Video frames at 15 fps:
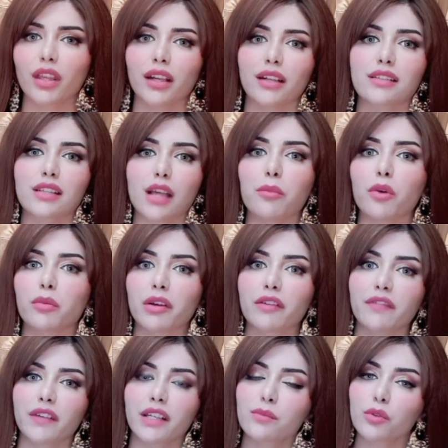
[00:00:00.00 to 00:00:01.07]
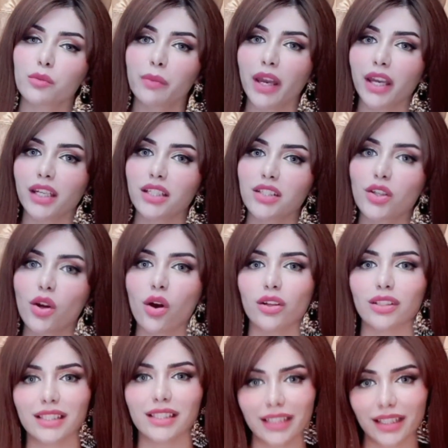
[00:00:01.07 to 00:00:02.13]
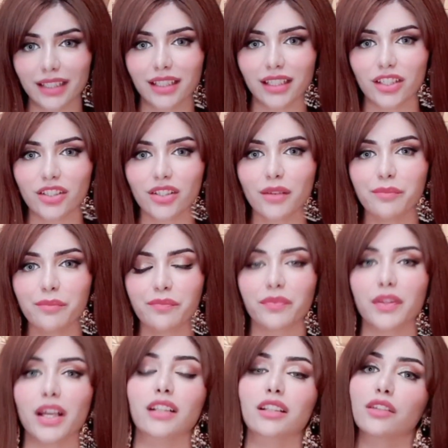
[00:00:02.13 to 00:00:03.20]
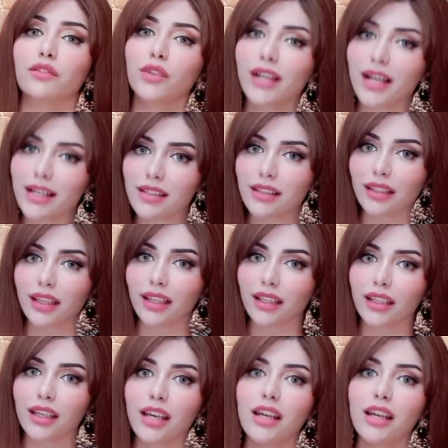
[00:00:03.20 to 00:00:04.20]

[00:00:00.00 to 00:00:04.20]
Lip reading: It's up on my Facebook page called Lady Isha. I'll give you guys a link.